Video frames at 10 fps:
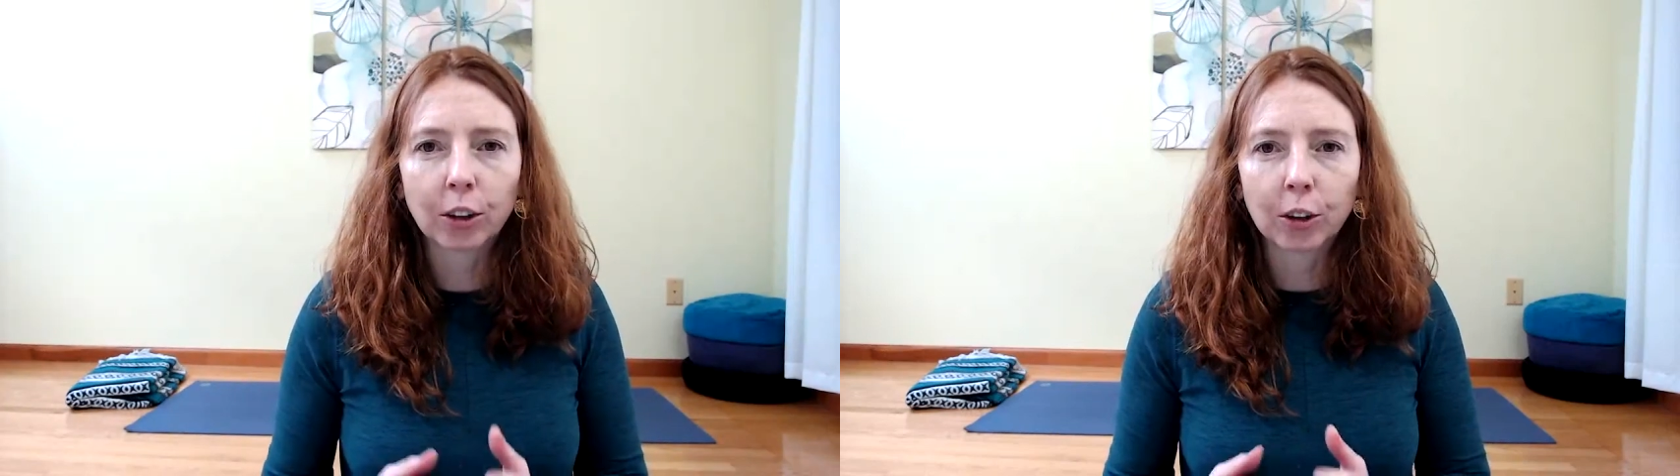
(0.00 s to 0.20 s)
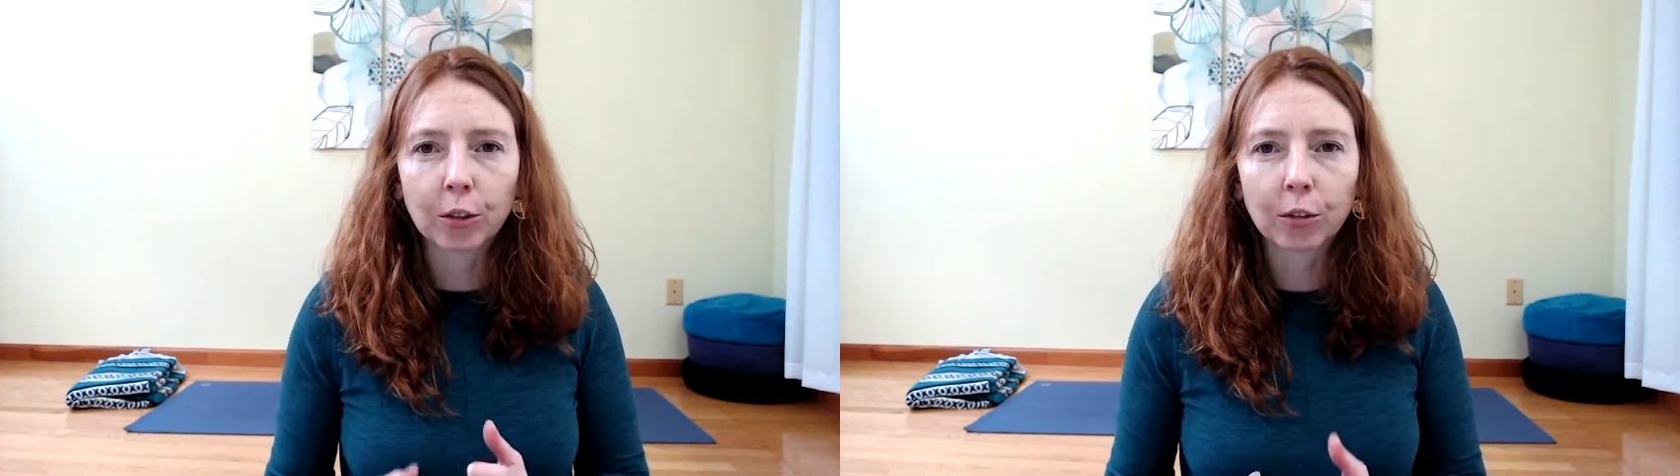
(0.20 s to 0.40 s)

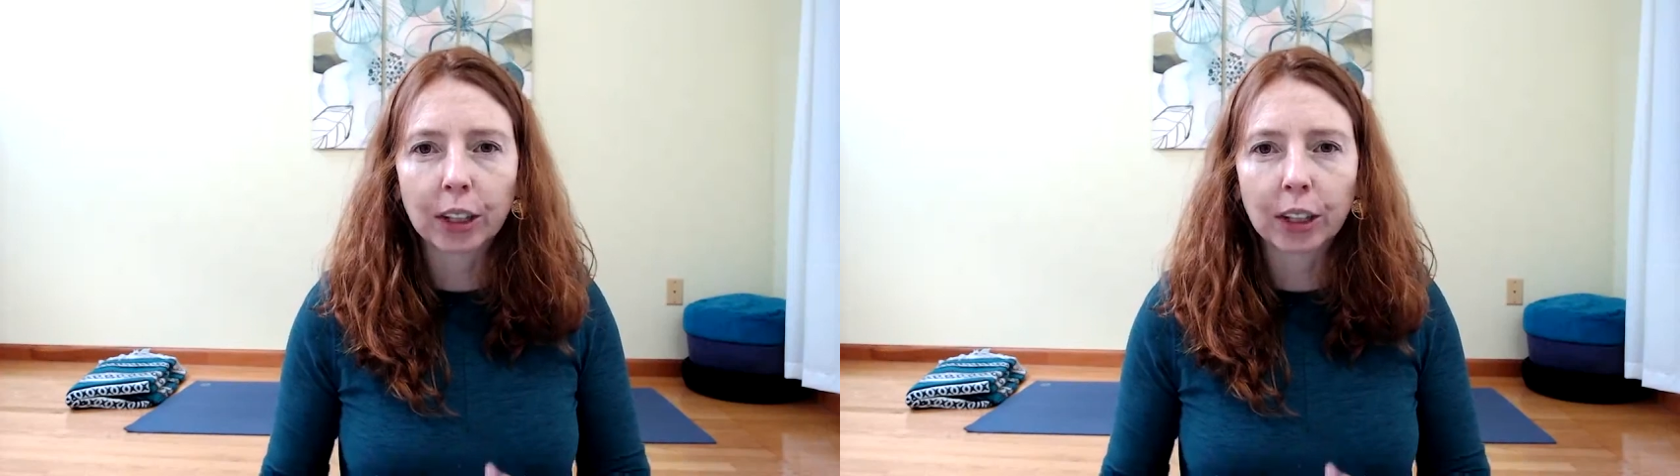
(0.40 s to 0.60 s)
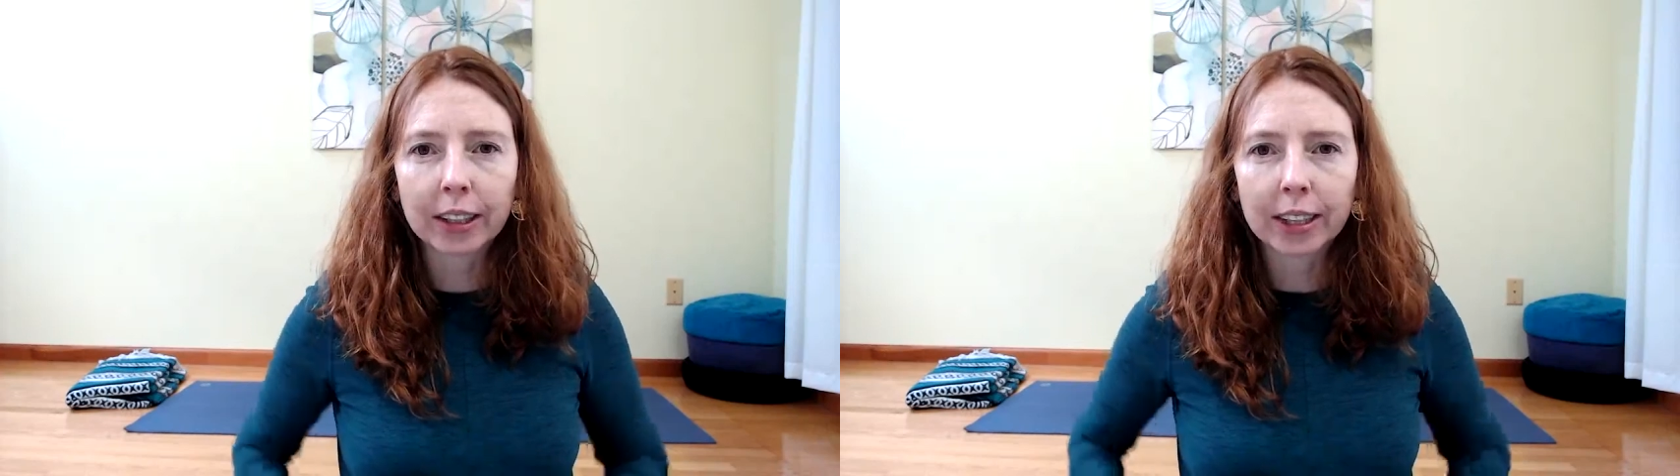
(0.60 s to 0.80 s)
and
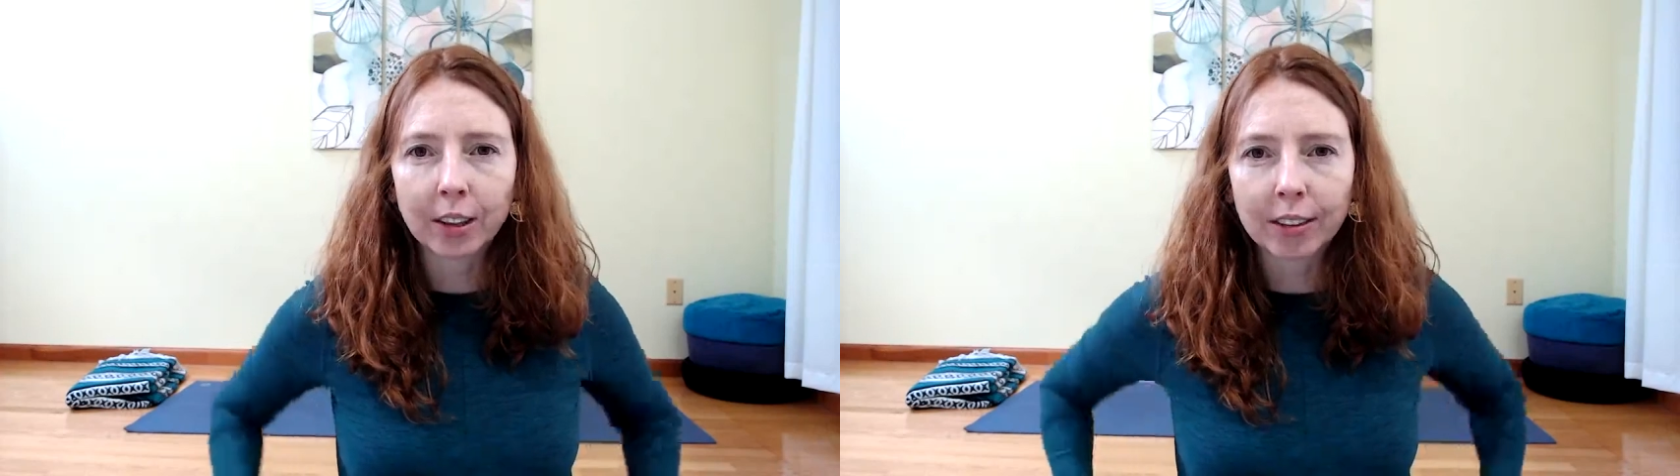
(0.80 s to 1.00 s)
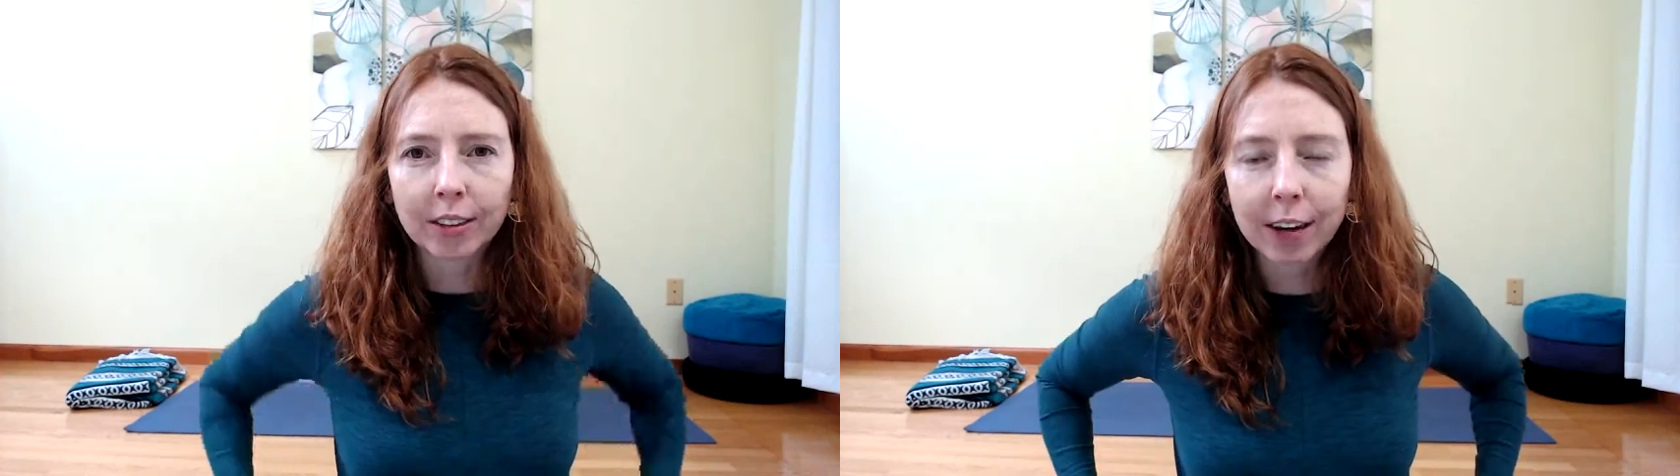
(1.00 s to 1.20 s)
freer in your
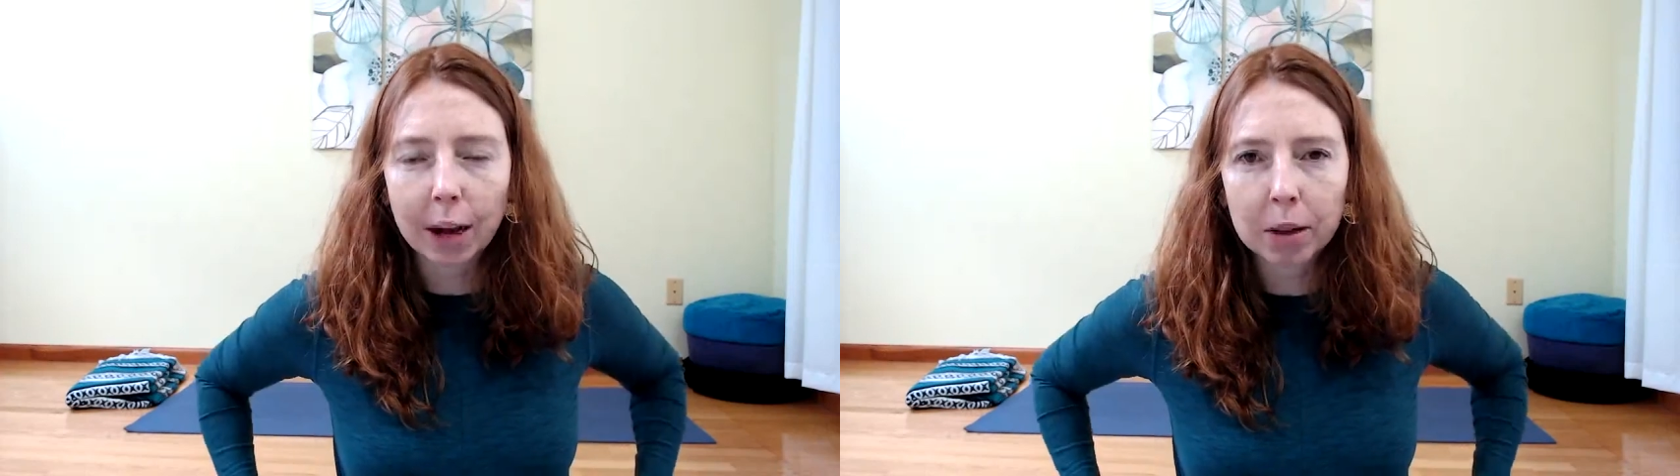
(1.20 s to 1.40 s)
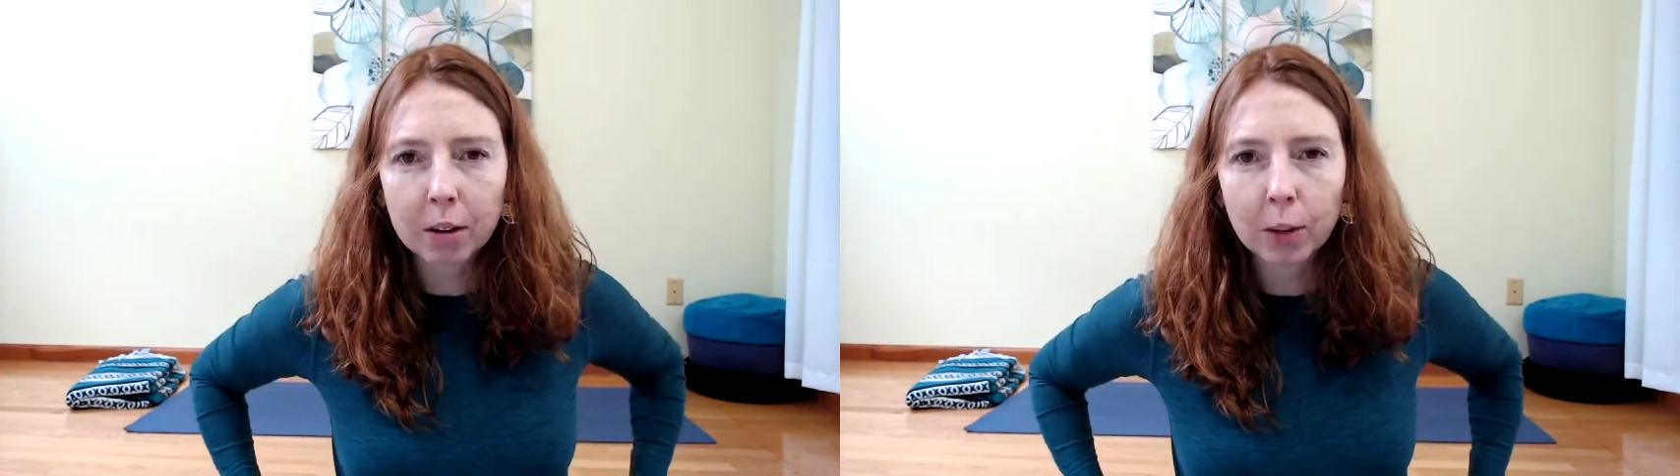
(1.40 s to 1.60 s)
stepping.